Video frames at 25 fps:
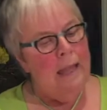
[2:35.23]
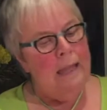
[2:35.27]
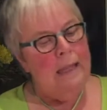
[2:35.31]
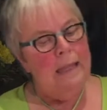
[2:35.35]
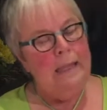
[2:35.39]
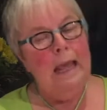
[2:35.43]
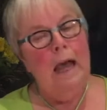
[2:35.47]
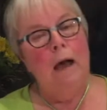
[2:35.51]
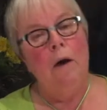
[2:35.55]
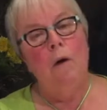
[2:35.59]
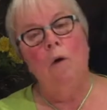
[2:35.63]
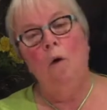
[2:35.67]

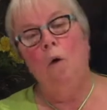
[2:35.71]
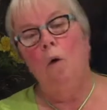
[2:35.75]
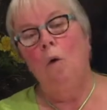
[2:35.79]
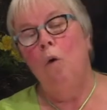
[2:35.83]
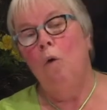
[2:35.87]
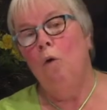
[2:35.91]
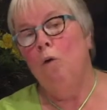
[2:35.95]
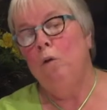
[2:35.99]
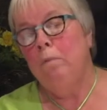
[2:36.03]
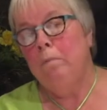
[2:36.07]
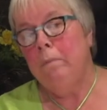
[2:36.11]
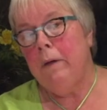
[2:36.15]
Now,
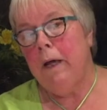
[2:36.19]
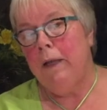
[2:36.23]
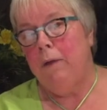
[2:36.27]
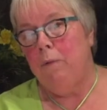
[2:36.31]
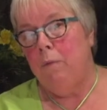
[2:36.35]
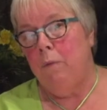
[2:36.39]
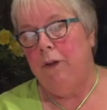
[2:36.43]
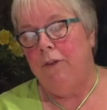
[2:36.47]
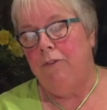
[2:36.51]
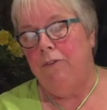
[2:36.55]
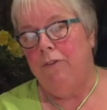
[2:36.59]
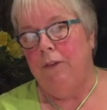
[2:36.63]
all my
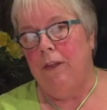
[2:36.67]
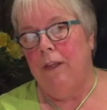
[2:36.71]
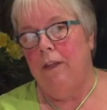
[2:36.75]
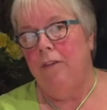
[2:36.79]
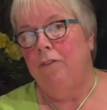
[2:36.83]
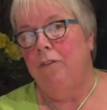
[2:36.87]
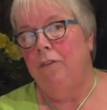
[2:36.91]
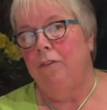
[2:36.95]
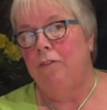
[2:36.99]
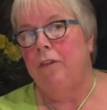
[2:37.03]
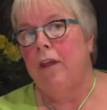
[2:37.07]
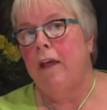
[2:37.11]

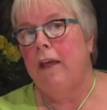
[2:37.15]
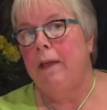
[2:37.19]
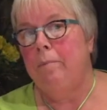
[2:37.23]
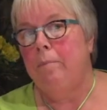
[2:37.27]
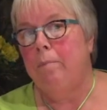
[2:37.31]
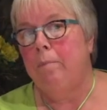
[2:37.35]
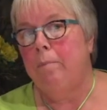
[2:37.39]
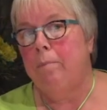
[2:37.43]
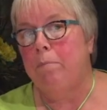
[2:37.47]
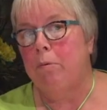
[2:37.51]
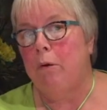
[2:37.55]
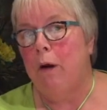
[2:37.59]
whiskies, as
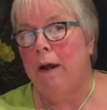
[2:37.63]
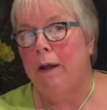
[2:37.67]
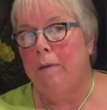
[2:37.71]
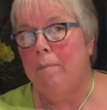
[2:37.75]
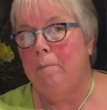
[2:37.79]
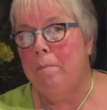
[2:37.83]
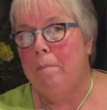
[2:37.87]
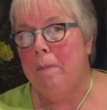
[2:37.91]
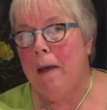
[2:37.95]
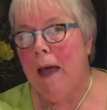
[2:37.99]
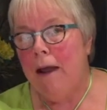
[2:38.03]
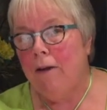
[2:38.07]
I'm
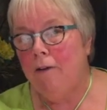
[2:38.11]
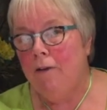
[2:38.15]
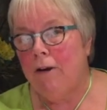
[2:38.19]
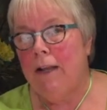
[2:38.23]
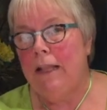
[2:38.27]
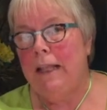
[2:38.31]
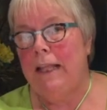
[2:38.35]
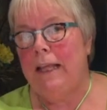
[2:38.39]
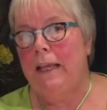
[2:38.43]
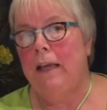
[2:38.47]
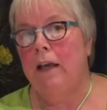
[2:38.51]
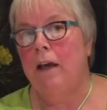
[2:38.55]

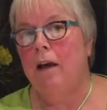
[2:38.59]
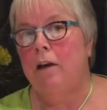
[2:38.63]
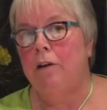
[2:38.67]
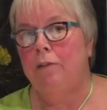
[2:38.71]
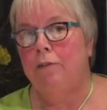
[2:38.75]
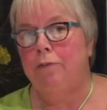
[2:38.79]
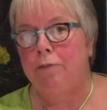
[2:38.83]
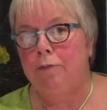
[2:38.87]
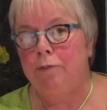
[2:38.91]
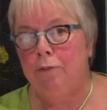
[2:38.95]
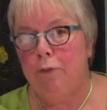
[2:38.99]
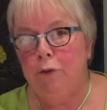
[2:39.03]
primarily a
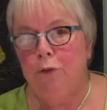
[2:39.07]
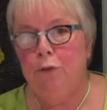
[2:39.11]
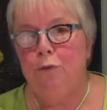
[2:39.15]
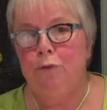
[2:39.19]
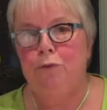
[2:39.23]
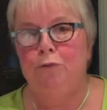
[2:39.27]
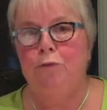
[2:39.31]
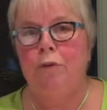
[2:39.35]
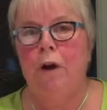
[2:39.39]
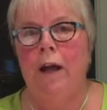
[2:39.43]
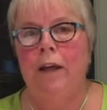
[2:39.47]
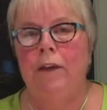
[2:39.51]

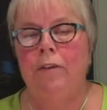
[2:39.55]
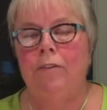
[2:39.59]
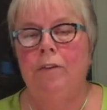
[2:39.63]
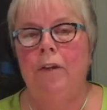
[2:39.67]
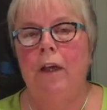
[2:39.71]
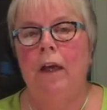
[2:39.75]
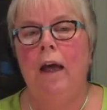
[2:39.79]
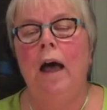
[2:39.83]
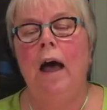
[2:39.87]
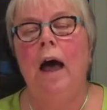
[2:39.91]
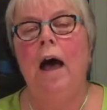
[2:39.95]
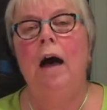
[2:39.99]
food
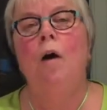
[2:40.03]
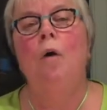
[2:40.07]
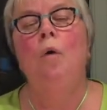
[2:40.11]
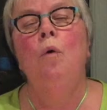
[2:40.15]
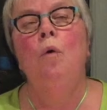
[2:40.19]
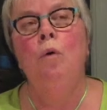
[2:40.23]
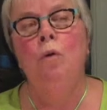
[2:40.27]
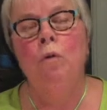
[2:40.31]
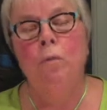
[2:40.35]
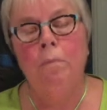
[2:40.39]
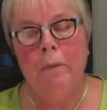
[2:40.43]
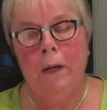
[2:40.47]
writer,
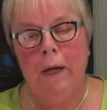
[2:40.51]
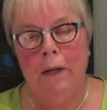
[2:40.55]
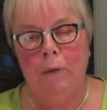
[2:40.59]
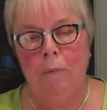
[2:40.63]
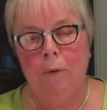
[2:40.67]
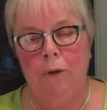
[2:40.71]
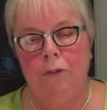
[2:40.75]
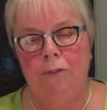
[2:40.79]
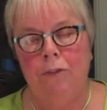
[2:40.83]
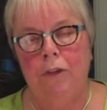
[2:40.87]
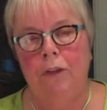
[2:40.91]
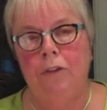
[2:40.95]
all my
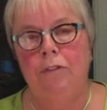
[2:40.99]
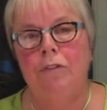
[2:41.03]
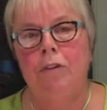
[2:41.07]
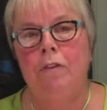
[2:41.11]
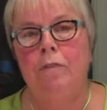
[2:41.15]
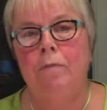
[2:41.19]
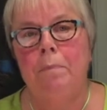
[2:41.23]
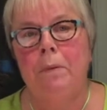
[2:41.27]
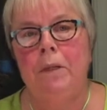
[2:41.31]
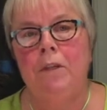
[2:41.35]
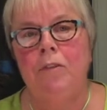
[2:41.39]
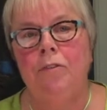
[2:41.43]
whiskies
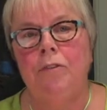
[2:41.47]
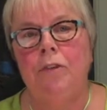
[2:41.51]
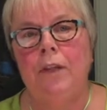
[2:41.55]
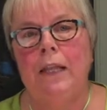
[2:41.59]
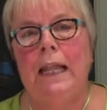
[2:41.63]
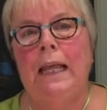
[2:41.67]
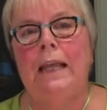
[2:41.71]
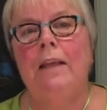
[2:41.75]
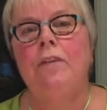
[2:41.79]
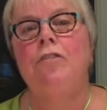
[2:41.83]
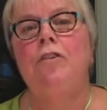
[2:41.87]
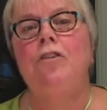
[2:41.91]
have been
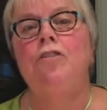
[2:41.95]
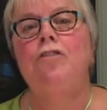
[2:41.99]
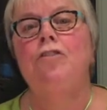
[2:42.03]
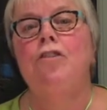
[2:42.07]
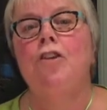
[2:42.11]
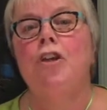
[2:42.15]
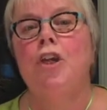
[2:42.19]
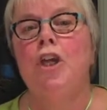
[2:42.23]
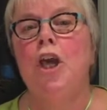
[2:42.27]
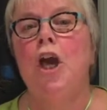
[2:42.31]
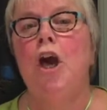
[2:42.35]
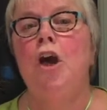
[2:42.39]
selected to
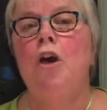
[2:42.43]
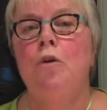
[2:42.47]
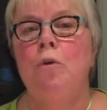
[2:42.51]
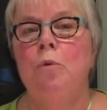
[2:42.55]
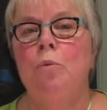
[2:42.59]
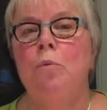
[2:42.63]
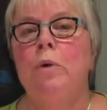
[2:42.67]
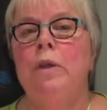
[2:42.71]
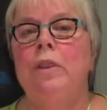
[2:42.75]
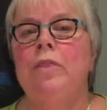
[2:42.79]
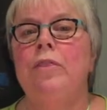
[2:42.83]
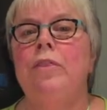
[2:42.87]
go
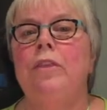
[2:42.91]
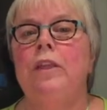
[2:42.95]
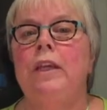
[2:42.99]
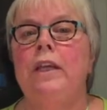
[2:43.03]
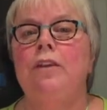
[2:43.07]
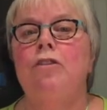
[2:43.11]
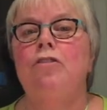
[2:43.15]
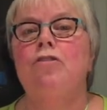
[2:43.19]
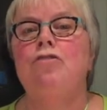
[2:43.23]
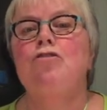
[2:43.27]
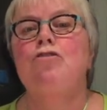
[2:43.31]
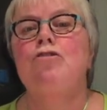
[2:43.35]
with
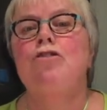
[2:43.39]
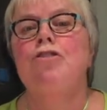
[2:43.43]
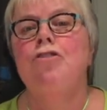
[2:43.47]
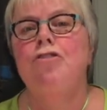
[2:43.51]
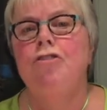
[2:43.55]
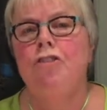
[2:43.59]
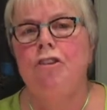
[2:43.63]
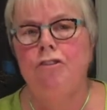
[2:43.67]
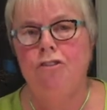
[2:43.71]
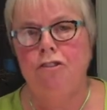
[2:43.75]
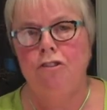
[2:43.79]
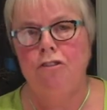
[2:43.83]
the
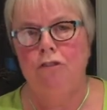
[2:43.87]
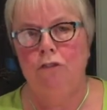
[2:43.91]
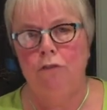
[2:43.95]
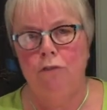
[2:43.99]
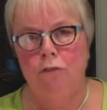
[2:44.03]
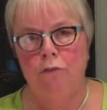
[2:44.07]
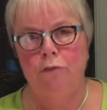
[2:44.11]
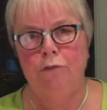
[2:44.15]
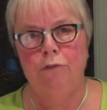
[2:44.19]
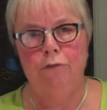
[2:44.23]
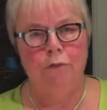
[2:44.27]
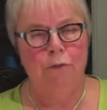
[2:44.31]

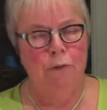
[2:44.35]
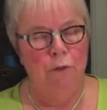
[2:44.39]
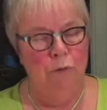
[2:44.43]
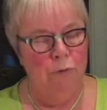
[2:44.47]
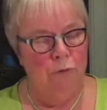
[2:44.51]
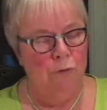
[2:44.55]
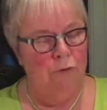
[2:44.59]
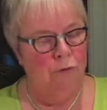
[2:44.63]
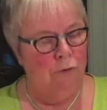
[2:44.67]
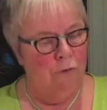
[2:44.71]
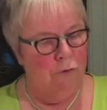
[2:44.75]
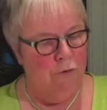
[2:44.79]
traditional
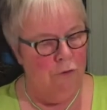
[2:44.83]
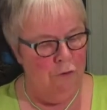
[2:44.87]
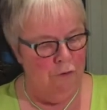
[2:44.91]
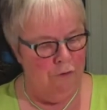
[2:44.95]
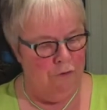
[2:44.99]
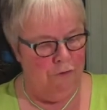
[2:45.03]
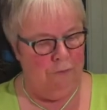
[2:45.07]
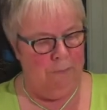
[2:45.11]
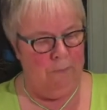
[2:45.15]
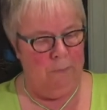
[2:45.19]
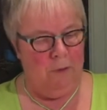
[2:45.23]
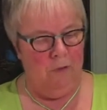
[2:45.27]
foods of
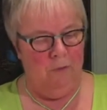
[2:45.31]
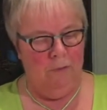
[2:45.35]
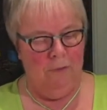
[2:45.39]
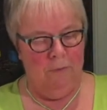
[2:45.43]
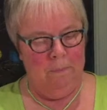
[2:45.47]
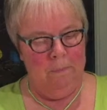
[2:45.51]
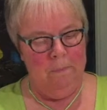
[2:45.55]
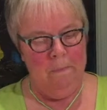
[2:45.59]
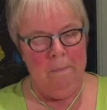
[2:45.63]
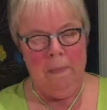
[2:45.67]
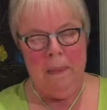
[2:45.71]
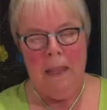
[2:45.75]

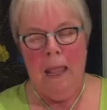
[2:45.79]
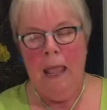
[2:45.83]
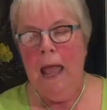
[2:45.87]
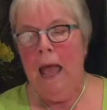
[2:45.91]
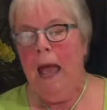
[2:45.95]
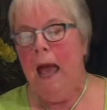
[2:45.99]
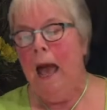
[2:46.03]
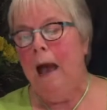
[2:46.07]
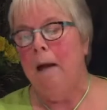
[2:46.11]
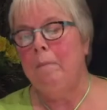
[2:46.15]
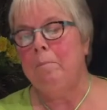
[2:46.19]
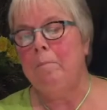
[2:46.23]
Christmas.
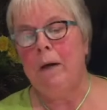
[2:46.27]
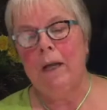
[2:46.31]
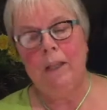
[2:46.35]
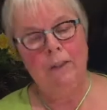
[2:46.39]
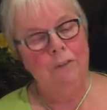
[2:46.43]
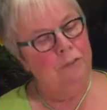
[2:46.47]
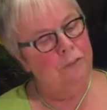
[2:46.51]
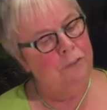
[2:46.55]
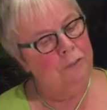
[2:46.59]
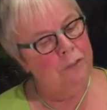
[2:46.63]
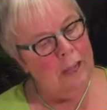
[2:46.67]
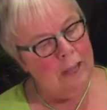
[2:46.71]
My
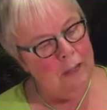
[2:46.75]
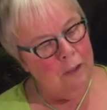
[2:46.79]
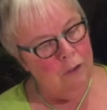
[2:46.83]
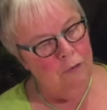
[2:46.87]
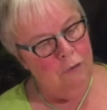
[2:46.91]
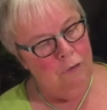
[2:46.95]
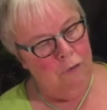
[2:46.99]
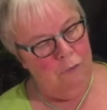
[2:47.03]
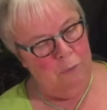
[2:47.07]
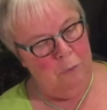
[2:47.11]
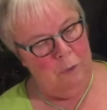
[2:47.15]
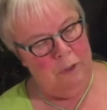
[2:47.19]

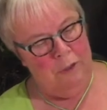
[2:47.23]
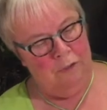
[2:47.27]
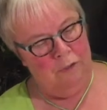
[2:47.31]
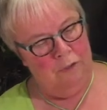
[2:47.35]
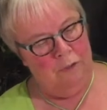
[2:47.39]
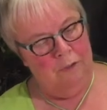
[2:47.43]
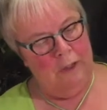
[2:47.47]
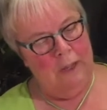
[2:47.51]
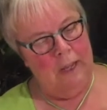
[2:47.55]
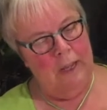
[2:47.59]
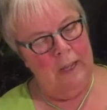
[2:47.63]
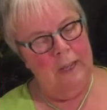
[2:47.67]
second
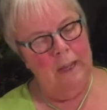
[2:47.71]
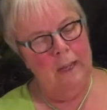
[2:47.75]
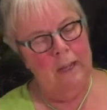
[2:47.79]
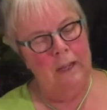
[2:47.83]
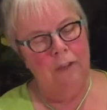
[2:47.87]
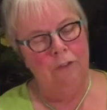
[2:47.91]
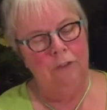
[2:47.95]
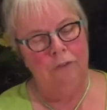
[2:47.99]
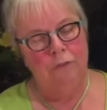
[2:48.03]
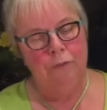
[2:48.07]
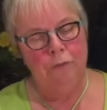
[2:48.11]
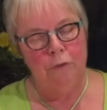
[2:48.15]
whiskey
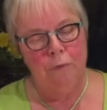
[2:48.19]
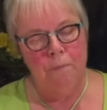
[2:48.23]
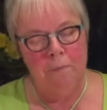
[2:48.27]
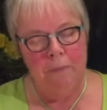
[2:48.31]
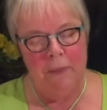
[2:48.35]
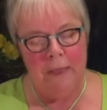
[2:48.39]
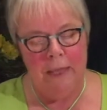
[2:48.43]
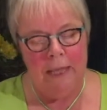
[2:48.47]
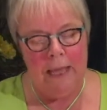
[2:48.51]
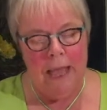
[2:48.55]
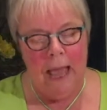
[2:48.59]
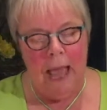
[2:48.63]
is from
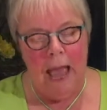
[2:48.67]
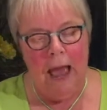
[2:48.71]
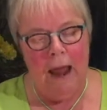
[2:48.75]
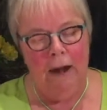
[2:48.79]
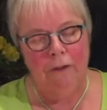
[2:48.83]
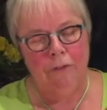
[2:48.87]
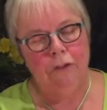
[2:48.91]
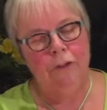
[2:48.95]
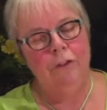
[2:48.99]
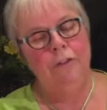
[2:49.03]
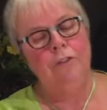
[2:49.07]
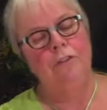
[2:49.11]
the
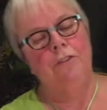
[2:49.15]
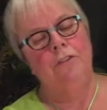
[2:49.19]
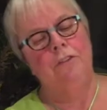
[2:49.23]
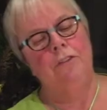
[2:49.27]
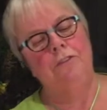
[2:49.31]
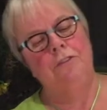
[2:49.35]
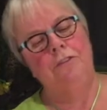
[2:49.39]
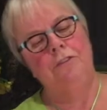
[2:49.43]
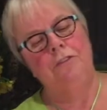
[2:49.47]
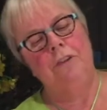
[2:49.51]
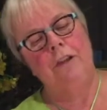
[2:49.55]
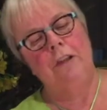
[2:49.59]
Arran
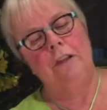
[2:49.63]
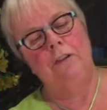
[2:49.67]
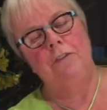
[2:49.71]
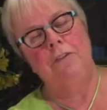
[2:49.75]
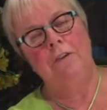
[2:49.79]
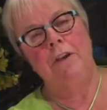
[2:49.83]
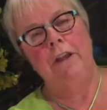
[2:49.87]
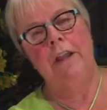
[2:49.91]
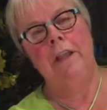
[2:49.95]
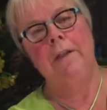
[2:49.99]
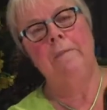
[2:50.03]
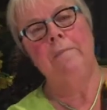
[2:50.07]

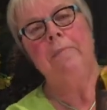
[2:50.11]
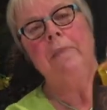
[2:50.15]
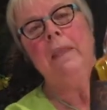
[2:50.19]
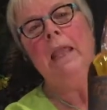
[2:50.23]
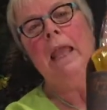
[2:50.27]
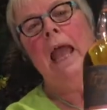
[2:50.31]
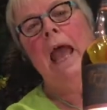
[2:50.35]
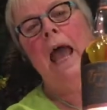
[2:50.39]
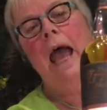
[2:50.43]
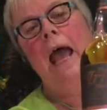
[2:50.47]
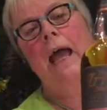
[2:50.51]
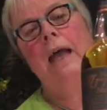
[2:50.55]
distillery,
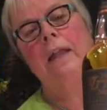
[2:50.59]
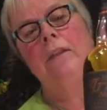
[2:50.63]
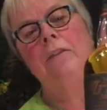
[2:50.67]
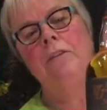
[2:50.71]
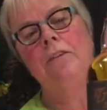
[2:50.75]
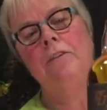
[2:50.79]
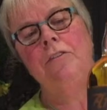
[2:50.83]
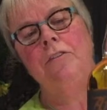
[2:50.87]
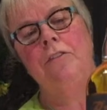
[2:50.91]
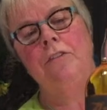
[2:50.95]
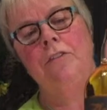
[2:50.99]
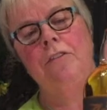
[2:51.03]
and
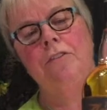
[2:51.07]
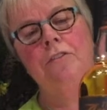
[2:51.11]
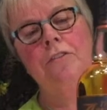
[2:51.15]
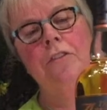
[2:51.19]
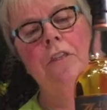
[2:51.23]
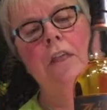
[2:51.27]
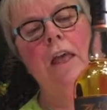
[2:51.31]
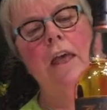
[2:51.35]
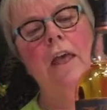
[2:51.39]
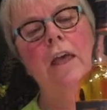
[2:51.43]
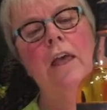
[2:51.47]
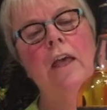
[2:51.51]
it is
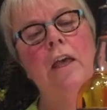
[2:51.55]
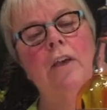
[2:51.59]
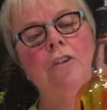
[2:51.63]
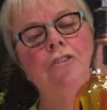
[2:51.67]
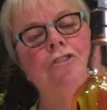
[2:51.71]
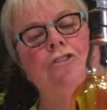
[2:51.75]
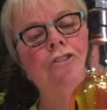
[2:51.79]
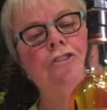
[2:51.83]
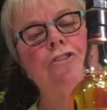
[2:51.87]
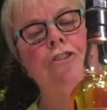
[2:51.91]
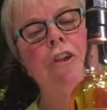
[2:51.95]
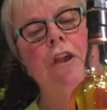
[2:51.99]
their
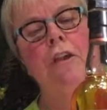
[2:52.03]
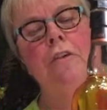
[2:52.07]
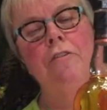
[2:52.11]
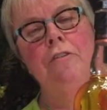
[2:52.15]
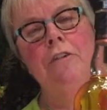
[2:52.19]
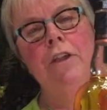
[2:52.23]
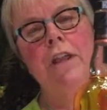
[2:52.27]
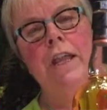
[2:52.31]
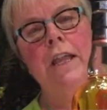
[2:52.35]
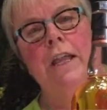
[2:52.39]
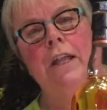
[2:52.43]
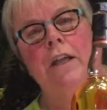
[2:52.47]

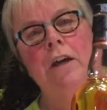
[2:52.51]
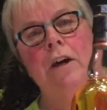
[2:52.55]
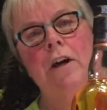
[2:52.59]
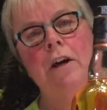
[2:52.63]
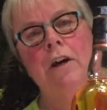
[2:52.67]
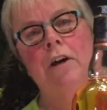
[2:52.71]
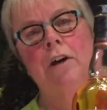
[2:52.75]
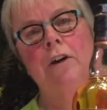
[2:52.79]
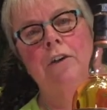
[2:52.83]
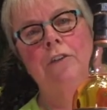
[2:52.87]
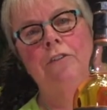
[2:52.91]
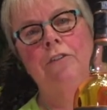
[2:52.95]
sherry
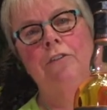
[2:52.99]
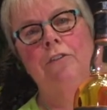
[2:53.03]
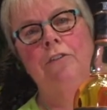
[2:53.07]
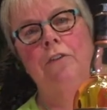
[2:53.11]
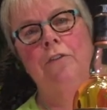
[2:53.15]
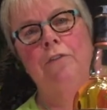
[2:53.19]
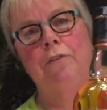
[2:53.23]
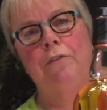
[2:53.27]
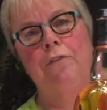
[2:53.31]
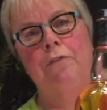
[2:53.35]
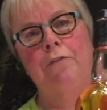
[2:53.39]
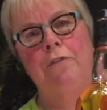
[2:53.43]
cask
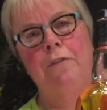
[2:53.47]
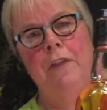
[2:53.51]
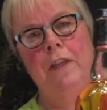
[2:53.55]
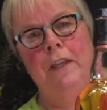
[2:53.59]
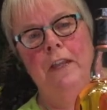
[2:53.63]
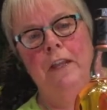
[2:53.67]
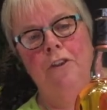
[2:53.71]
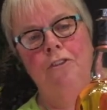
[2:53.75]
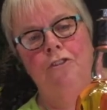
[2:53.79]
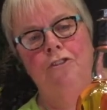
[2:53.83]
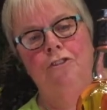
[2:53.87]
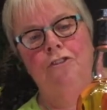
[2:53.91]

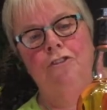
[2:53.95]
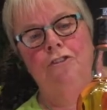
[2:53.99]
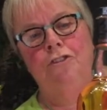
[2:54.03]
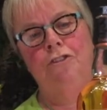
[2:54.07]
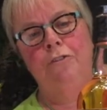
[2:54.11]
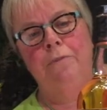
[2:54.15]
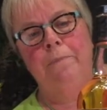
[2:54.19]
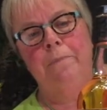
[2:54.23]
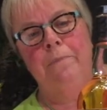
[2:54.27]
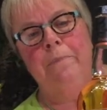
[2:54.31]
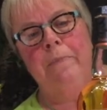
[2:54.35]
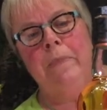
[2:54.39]

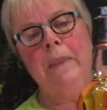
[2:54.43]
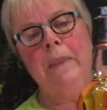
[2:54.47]
finish.